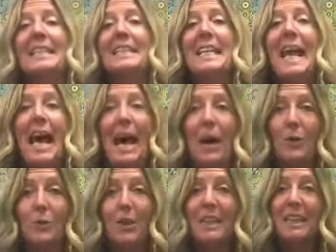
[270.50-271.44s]
now,
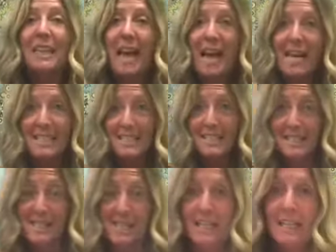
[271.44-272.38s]
the last
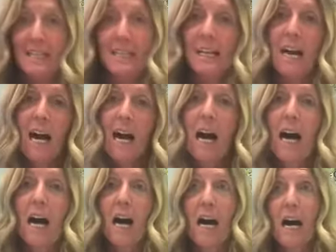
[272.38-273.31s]
thing
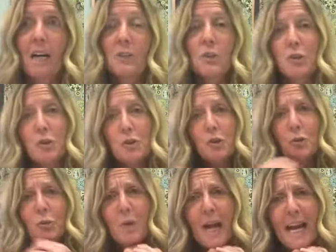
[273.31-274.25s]
do
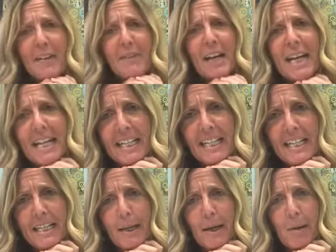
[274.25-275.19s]
you have
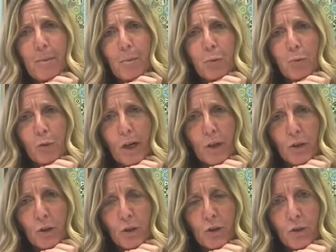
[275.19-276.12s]
any
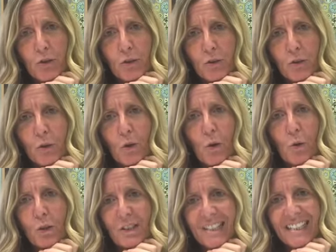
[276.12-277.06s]
brothers
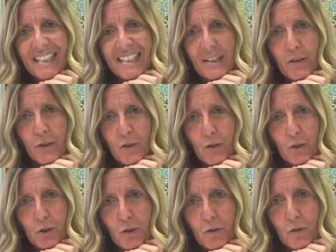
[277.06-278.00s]
or
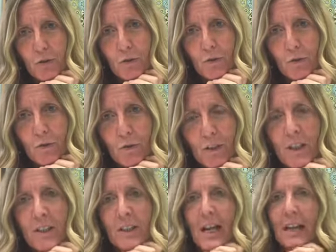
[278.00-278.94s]
sisters?
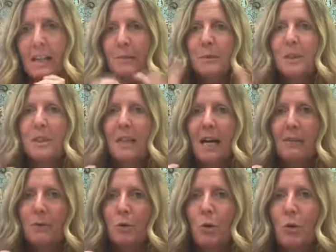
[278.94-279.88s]
And I'm going to
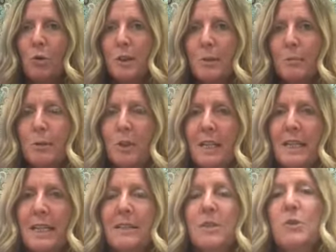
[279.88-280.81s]
have you hold up your
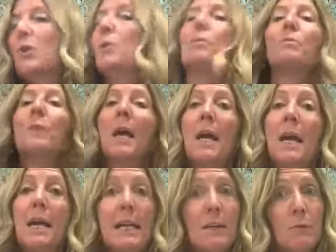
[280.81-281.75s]
hand. So
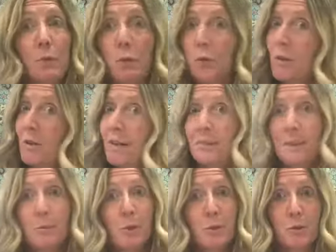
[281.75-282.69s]
if you don't have any
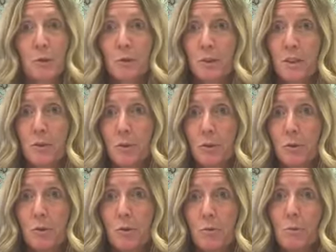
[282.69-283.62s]
brothers or
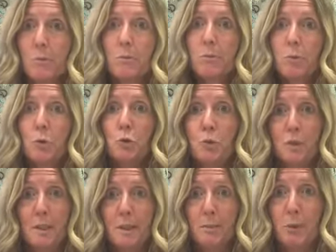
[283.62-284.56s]
sisters, you
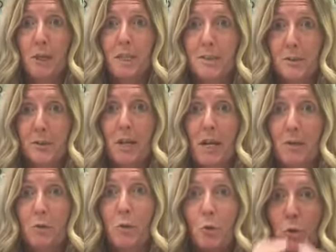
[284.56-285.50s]
just keep your hands
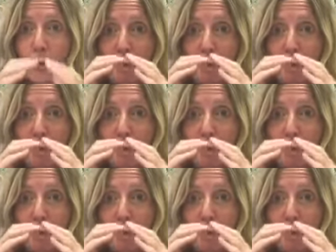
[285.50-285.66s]
down or you